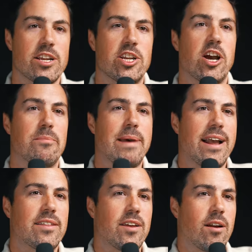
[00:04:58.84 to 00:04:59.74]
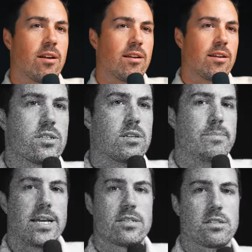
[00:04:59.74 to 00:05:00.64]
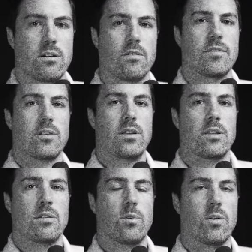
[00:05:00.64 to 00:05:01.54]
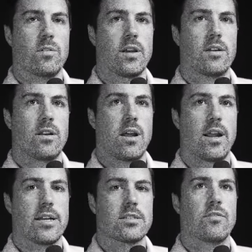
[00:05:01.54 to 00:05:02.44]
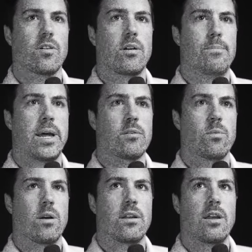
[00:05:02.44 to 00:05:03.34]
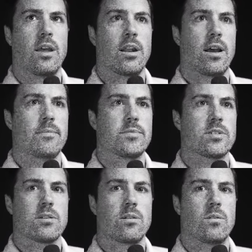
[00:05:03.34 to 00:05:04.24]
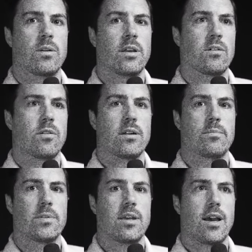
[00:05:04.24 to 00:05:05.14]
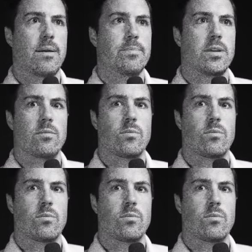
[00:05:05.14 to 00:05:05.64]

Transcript: a gun back there. She's the best girlfriend in the world. I could not ask for a better one. And I am so incredibly happy